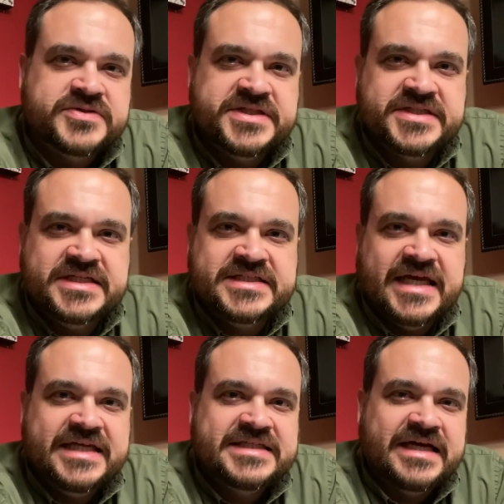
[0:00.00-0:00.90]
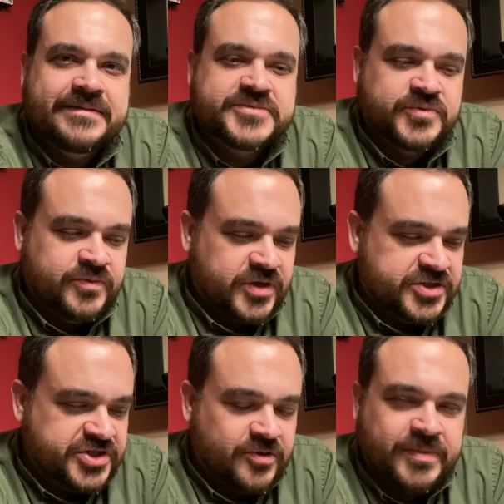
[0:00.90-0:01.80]
He's going to take times when we're
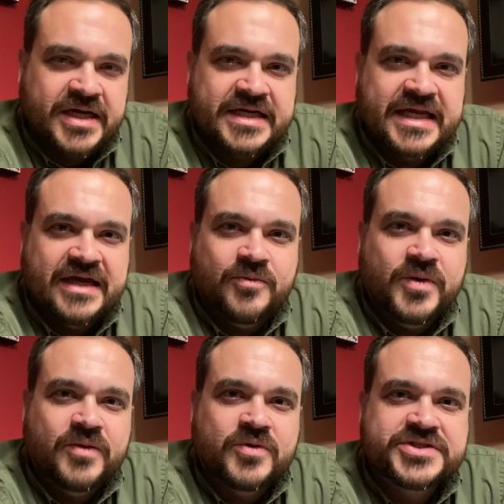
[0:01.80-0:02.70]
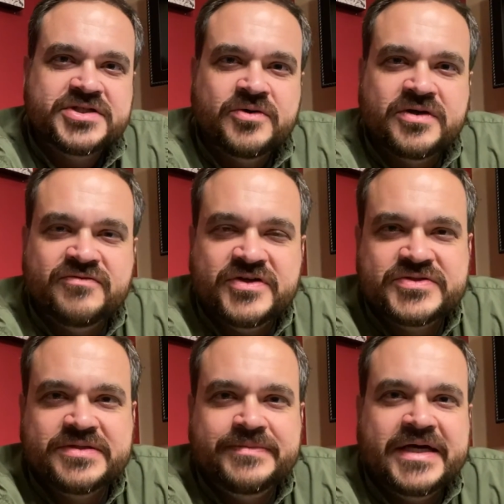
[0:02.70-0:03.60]
so bogged down and what we're so
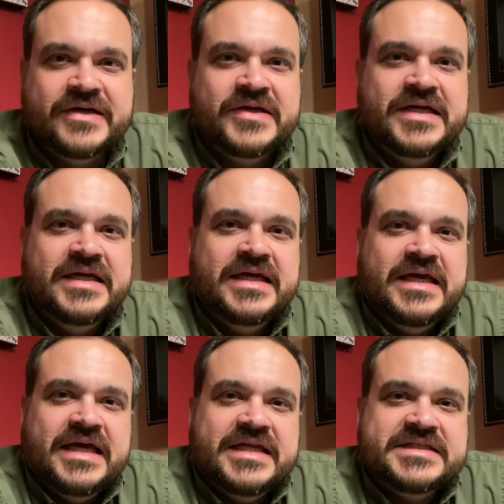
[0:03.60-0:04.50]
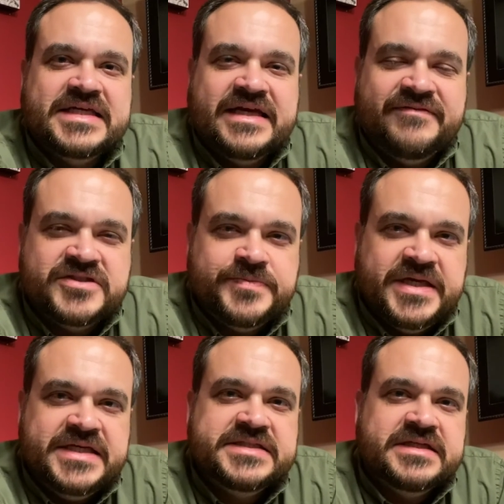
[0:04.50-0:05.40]
confused about, and He's going to give us
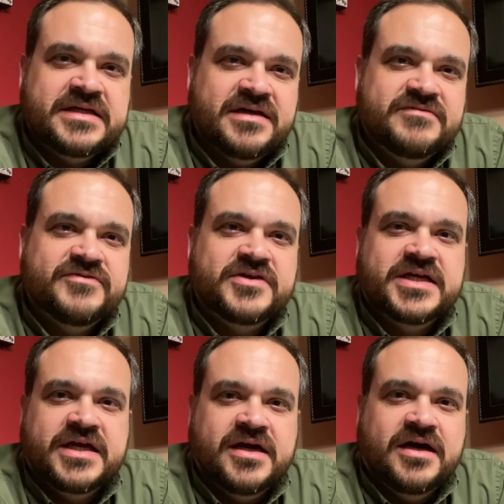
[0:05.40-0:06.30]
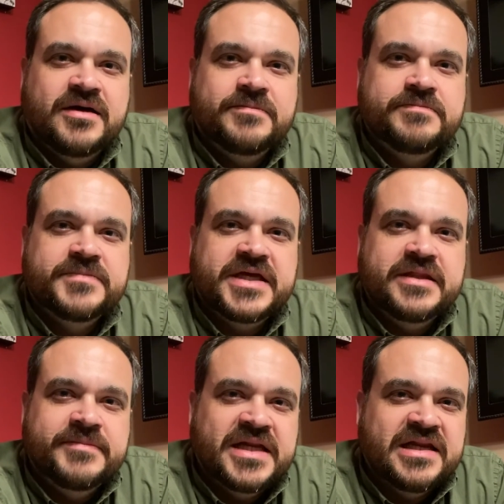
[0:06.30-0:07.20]
peace and comfort and calm in the
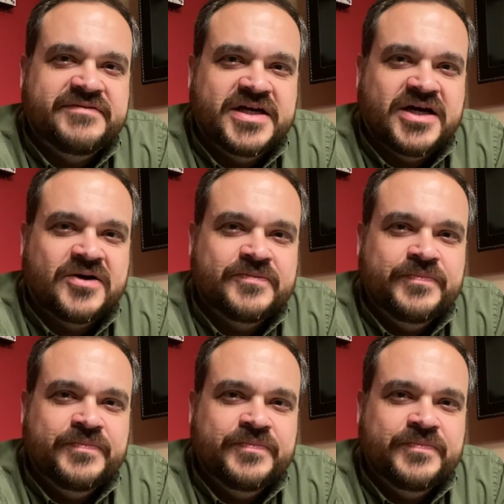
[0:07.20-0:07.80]
middle of it all.